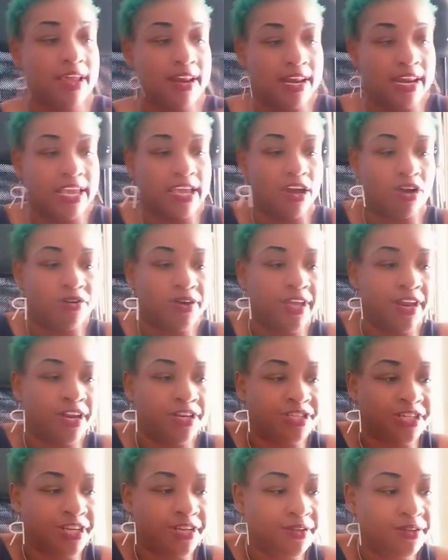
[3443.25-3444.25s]
Leo
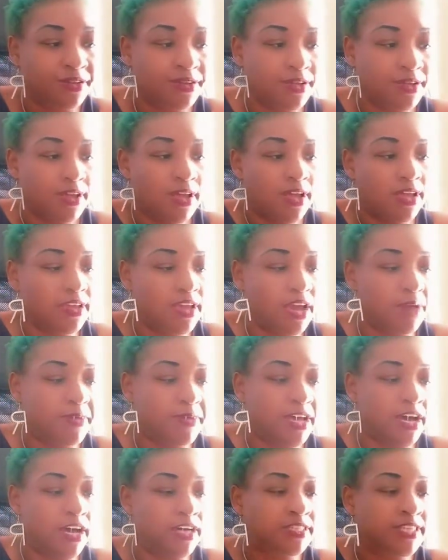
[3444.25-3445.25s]
energy. Yeah,
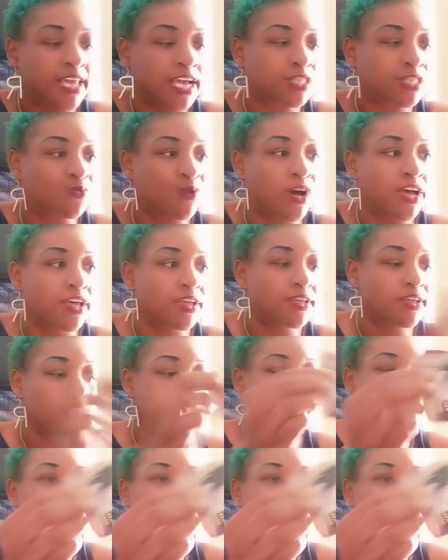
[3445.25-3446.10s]
because guess what?